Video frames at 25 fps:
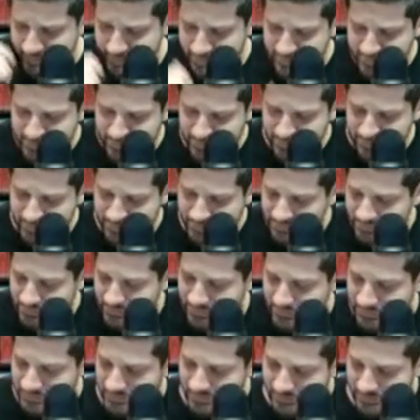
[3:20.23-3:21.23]

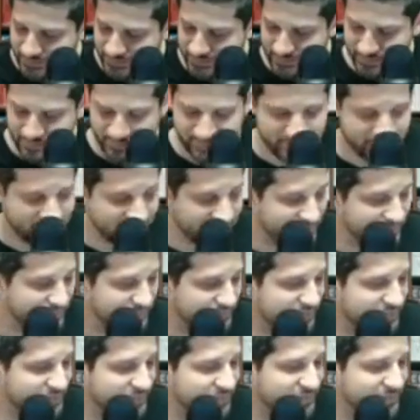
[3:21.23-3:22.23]

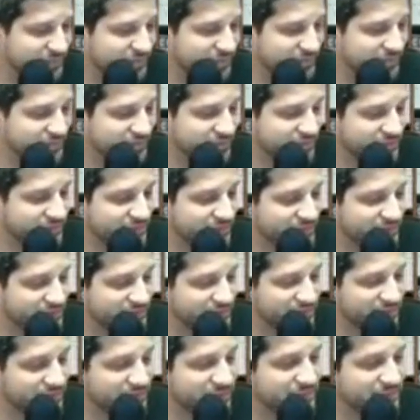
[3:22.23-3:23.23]
No words are spoken by the person on screen.